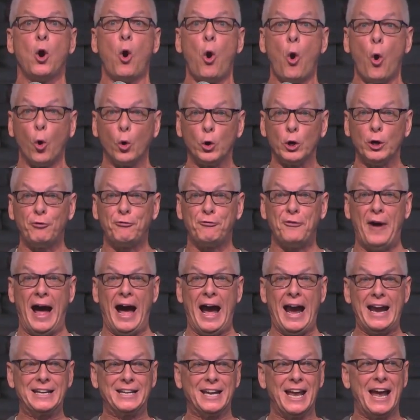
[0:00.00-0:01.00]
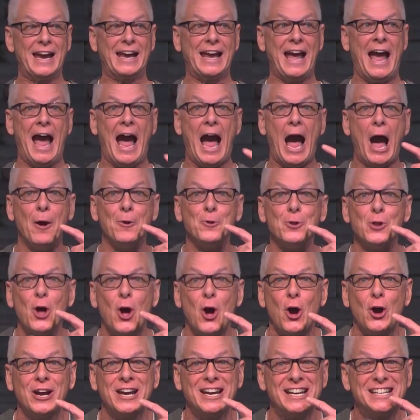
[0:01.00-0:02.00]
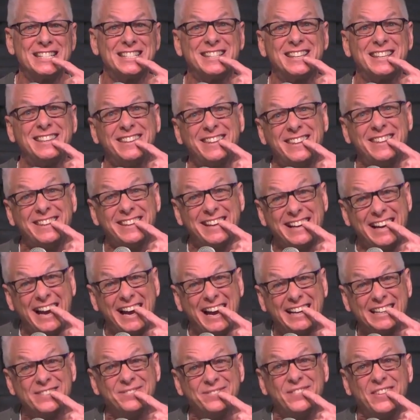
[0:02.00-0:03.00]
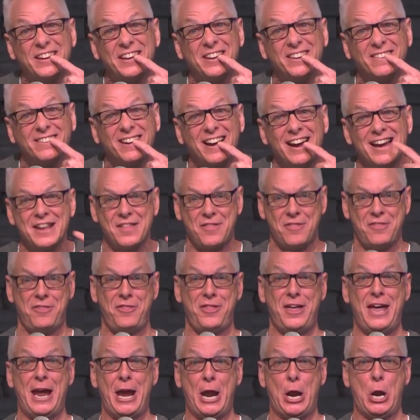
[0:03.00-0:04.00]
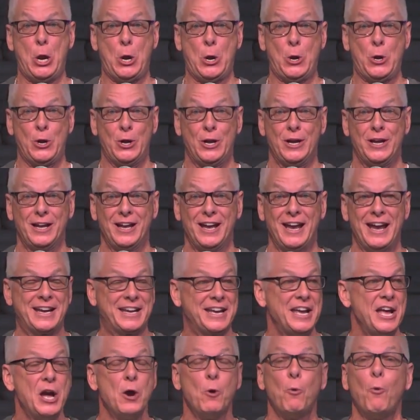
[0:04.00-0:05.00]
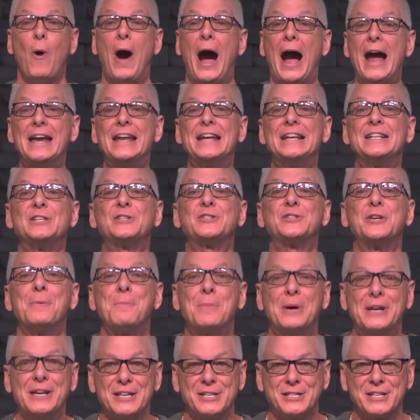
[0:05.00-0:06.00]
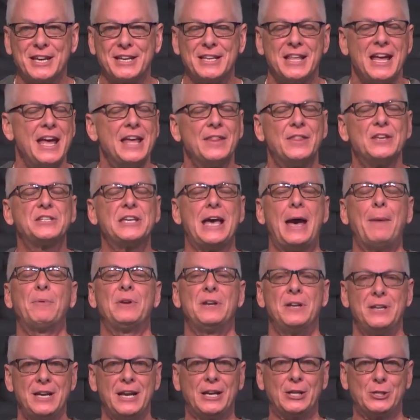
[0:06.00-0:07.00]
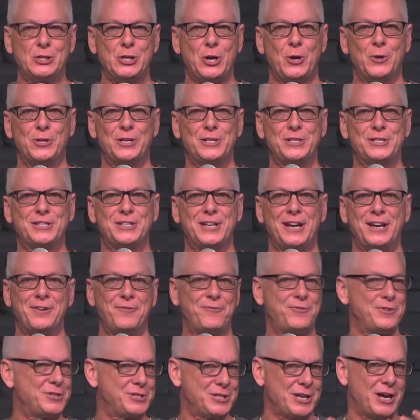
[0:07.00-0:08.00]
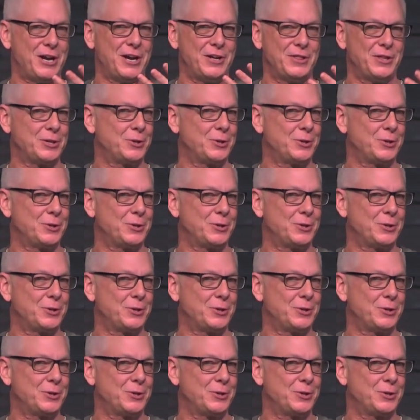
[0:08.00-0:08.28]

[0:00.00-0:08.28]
horrified. like, how long has that been right there? Like, why didn't somebody say this happened to Nick Jonas? I don't know if you saw the